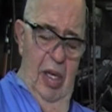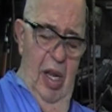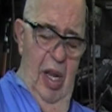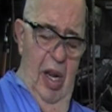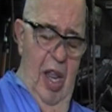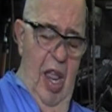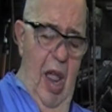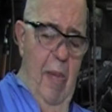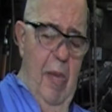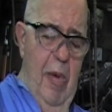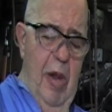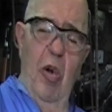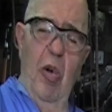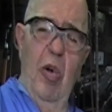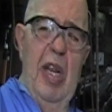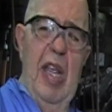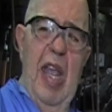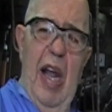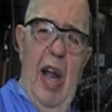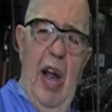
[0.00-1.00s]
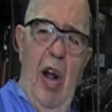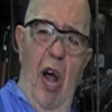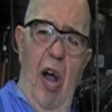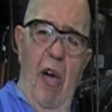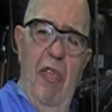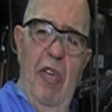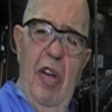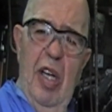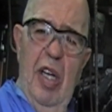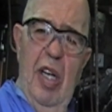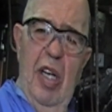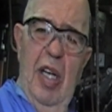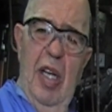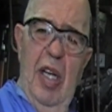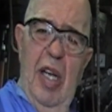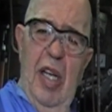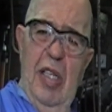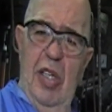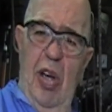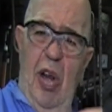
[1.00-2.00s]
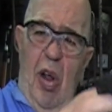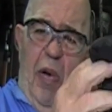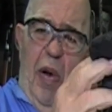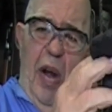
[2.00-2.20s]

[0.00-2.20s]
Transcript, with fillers: a chemical to get it off it's all